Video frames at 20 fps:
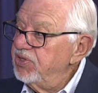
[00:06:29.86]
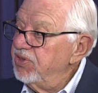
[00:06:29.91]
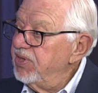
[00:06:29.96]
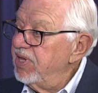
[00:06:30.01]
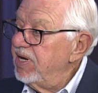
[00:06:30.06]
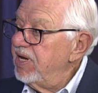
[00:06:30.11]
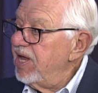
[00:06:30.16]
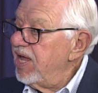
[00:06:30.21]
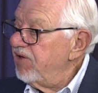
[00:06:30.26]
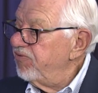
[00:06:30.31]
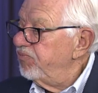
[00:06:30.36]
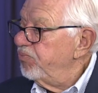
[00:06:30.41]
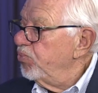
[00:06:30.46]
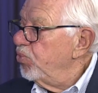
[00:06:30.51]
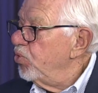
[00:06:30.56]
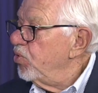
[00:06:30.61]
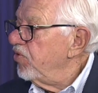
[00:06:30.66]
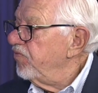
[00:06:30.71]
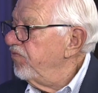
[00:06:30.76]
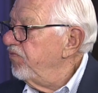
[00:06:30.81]
that have
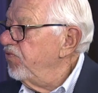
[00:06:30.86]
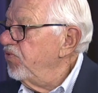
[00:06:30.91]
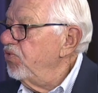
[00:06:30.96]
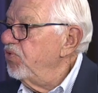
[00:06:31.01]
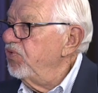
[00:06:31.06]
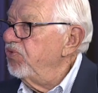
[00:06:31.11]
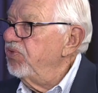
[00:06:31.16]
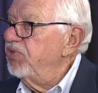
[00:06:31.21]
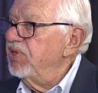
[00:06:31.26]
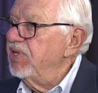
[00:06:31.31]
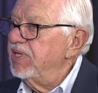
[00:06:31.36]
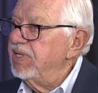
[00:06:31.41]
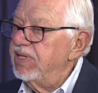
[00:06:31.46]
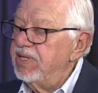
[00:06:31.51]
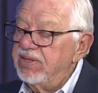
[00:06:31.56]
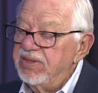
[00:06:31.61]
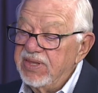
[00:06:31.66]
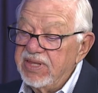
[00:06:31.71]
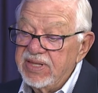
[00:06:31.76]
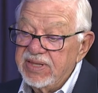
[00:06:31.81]
more food
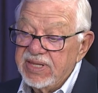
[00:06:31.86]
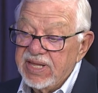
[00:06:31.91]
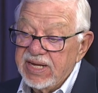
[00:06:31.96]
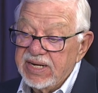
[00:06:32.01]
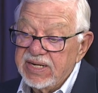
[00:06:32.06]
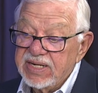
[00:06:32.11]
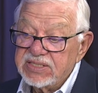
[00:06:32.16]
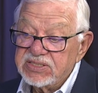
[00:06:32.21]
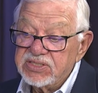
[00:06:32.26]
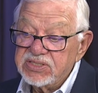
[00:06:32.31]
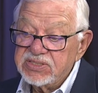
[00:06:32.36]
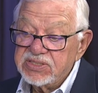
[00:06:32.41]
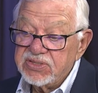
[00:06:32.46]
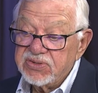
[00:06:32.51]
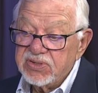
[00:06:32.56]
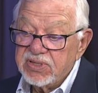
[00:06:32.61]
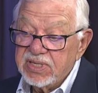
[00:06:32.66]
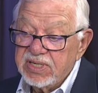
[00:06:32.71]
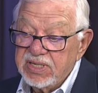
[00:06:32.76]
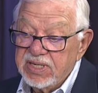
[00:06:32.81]
than than they
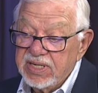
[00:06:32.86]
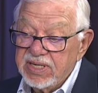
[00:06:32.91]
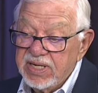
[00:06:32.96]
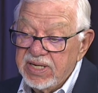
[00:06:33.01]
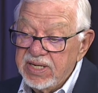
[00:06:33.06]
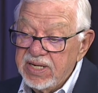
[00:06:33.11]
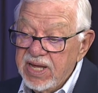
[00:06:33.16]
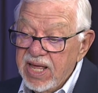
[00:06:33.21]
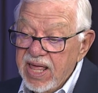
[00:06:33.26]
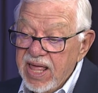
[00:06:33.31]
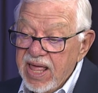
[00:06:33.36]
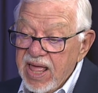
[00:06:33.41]
necessarily need,